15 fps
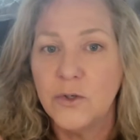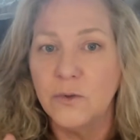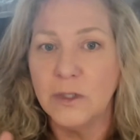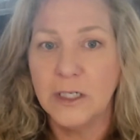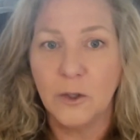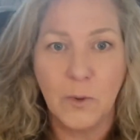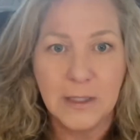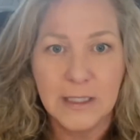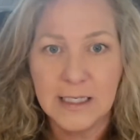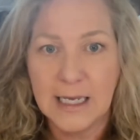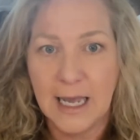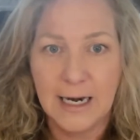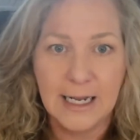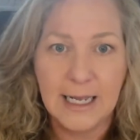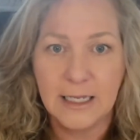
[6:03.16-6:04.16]
little ones
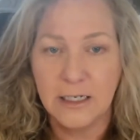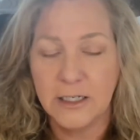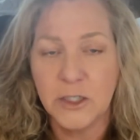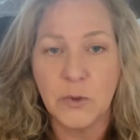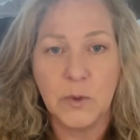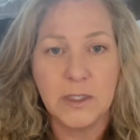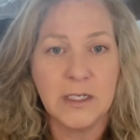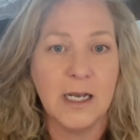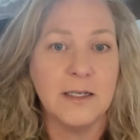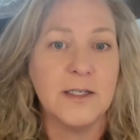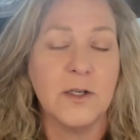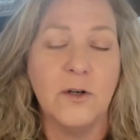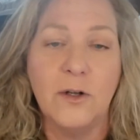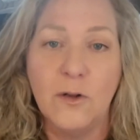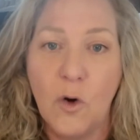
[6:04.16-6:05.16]
kind of getting into a
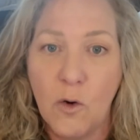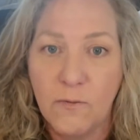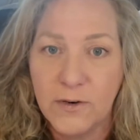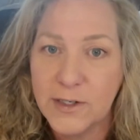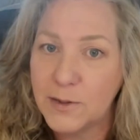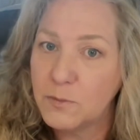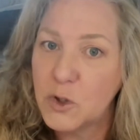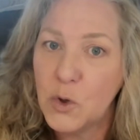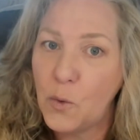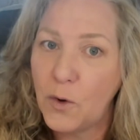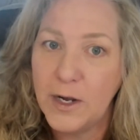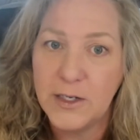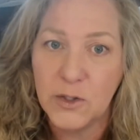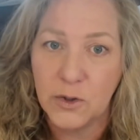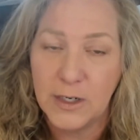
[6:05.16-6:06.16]
tussle over some
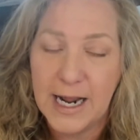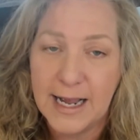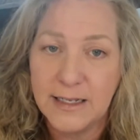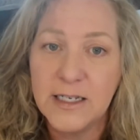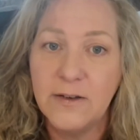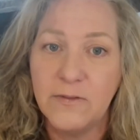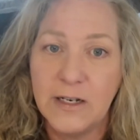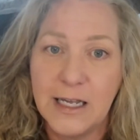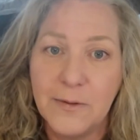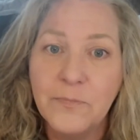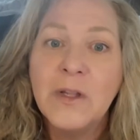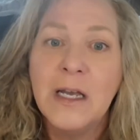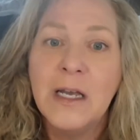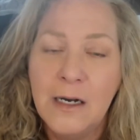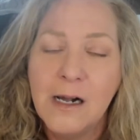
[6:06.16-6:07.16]
toys or an activity,
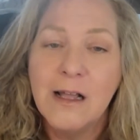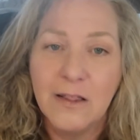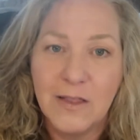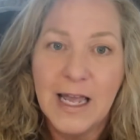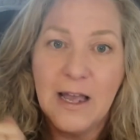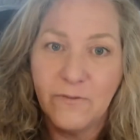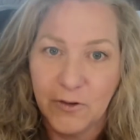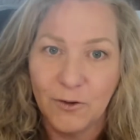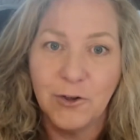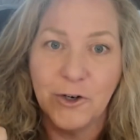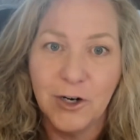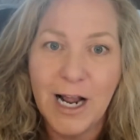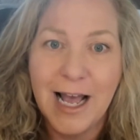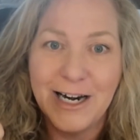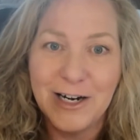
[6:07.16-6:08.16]
they have to
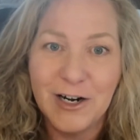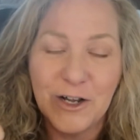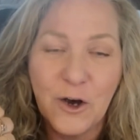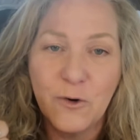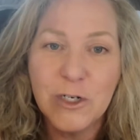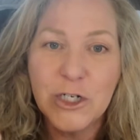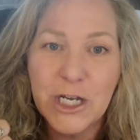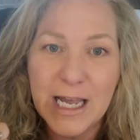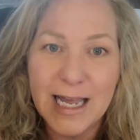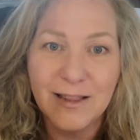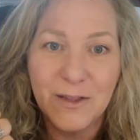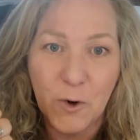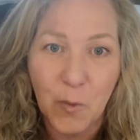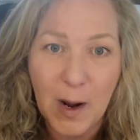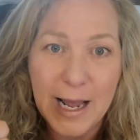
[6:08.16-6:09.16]
learn how to negotiate
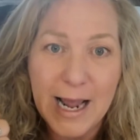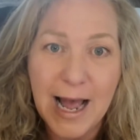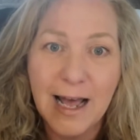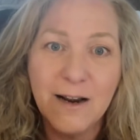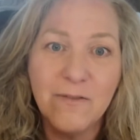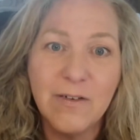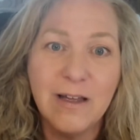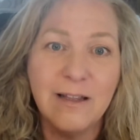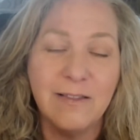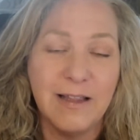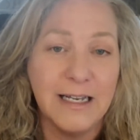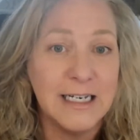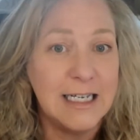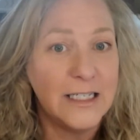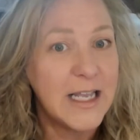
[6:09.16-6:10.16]
their way out of it. They
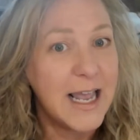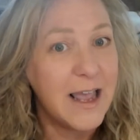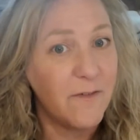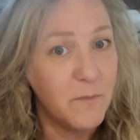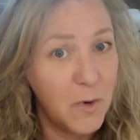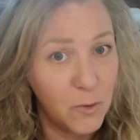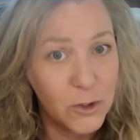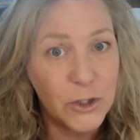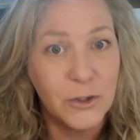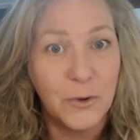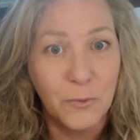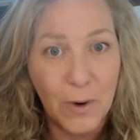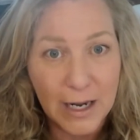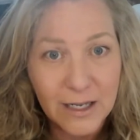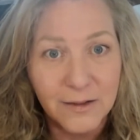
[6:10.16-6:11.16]
need to have emotional
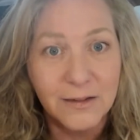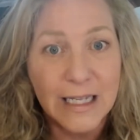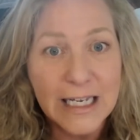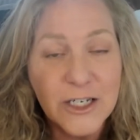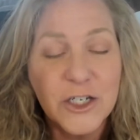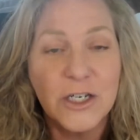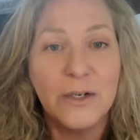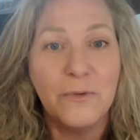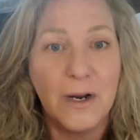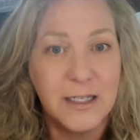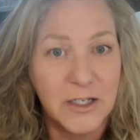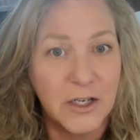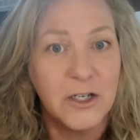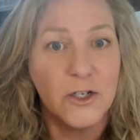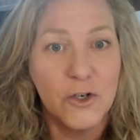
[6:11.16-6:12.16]
regulation, right,
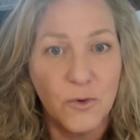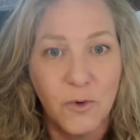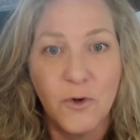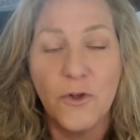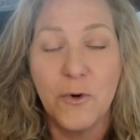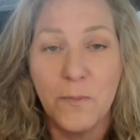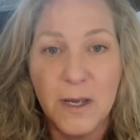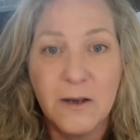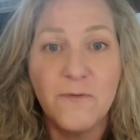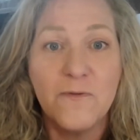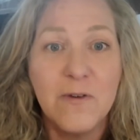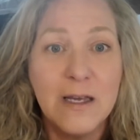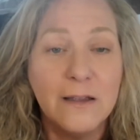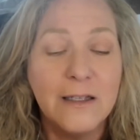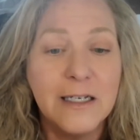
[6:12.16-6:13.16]
to control their big
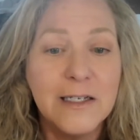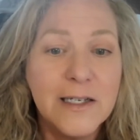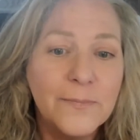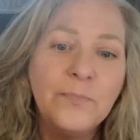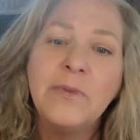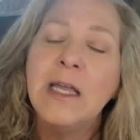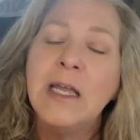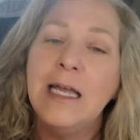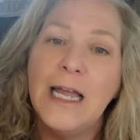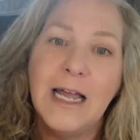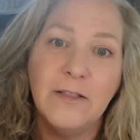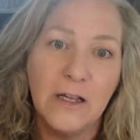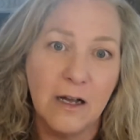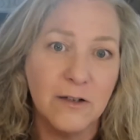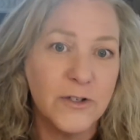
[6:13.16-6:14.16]
feelings.
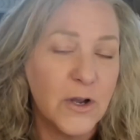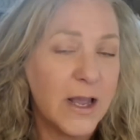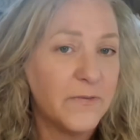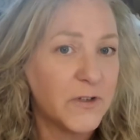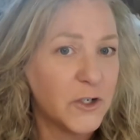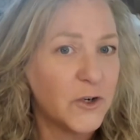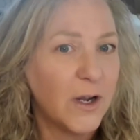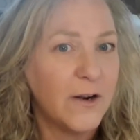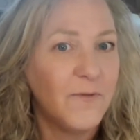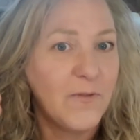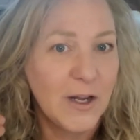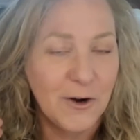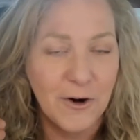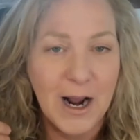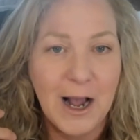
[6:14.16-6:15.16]
And they also have to try to
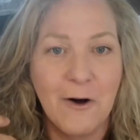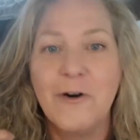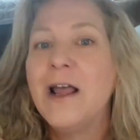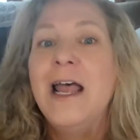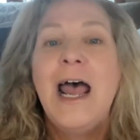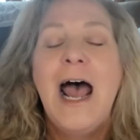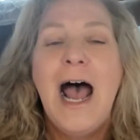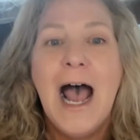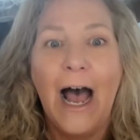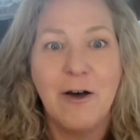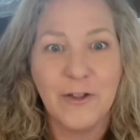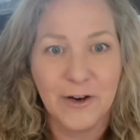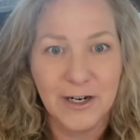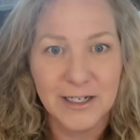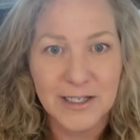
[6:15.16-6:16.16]
figure out how
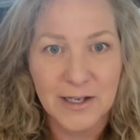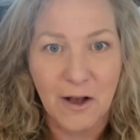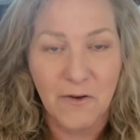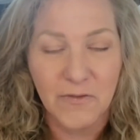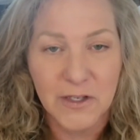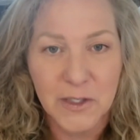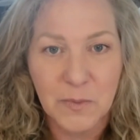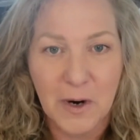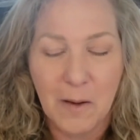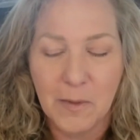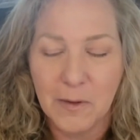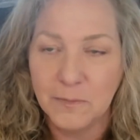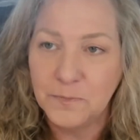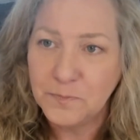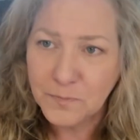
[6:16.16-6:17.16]
they're going to solve this problem.